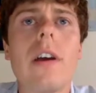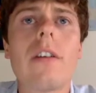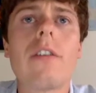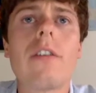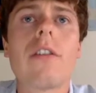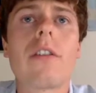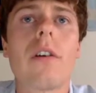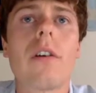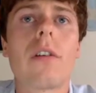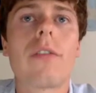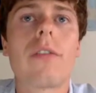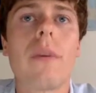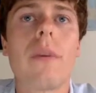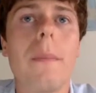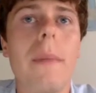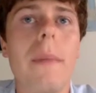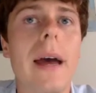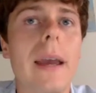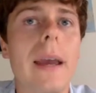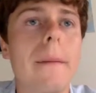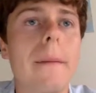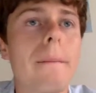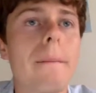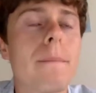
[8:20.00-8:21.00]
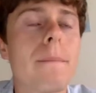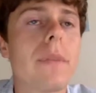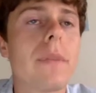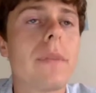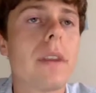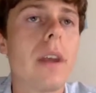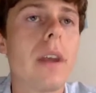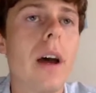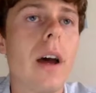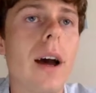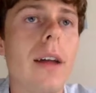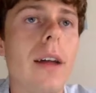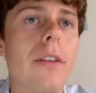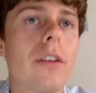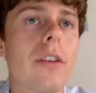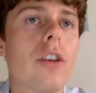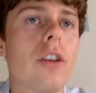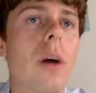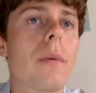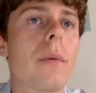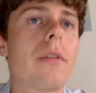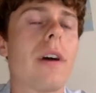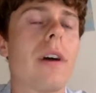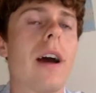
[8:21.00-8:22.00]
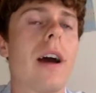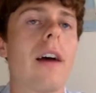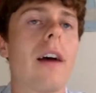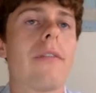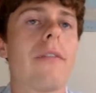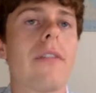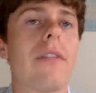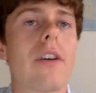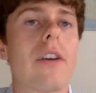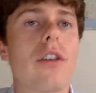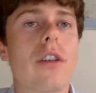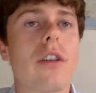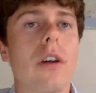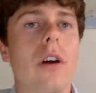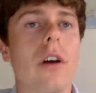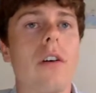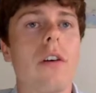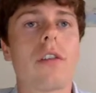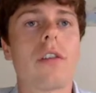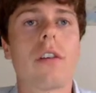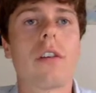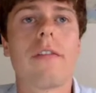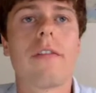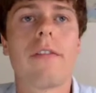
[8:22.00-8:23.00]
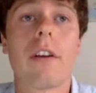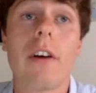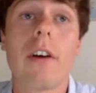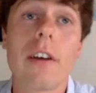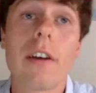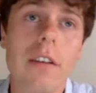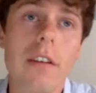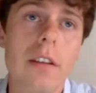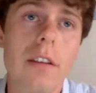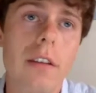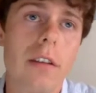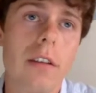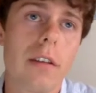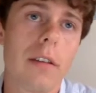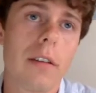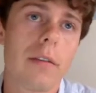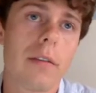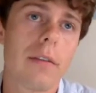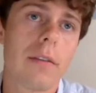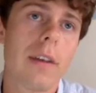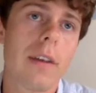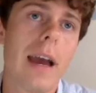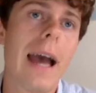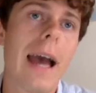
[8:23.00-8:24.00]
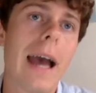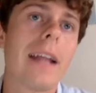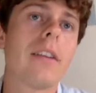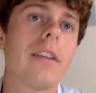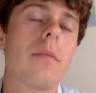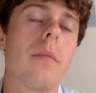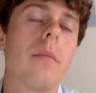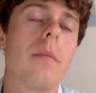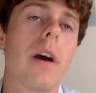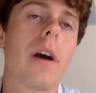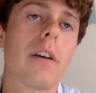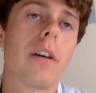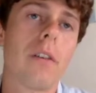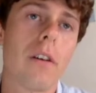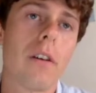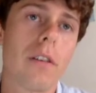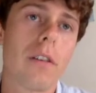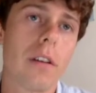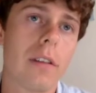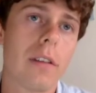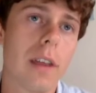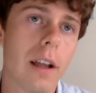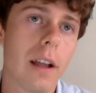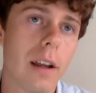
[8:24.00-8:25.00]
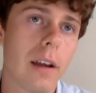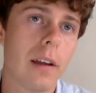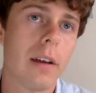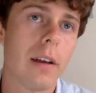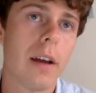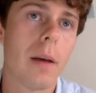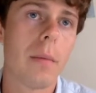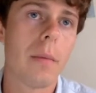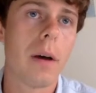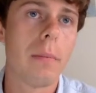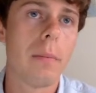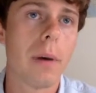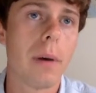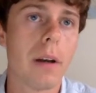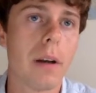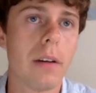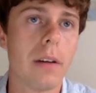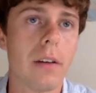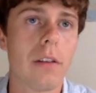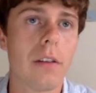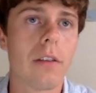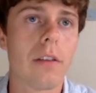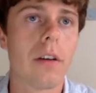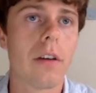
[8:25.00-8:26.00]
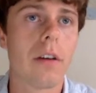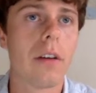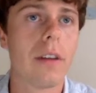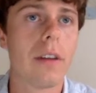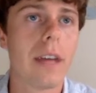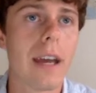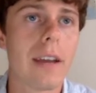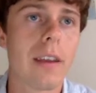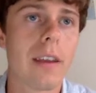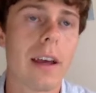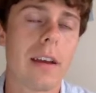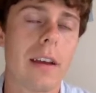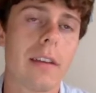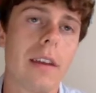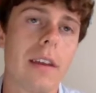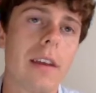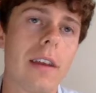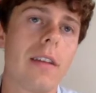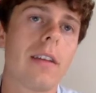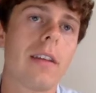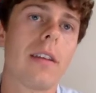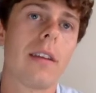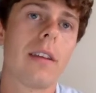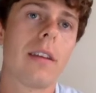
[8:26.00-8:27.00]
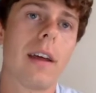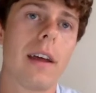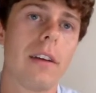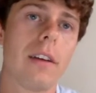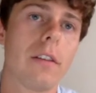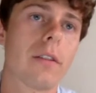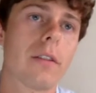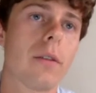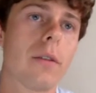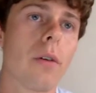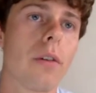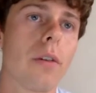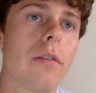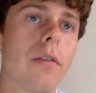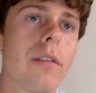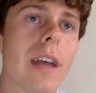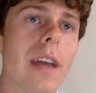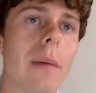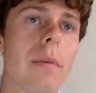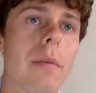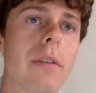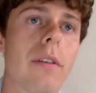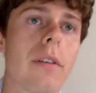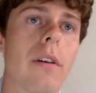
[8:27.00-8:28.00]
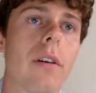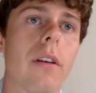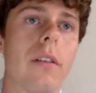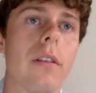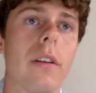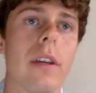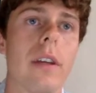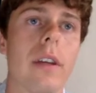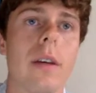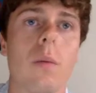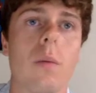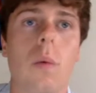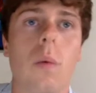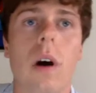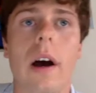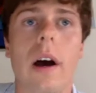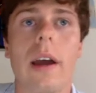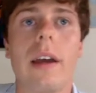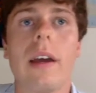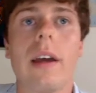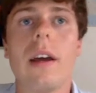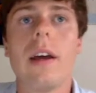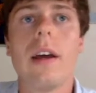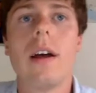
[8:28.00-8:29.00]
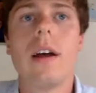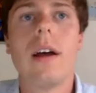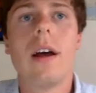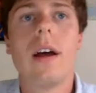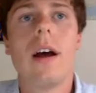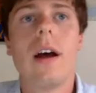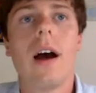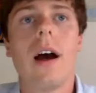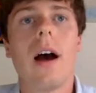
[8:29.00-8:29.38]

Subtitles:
So here are the results from May. The top graph shows fluorescence and Microsetella abundance on the x-axis, and of course depth on the y.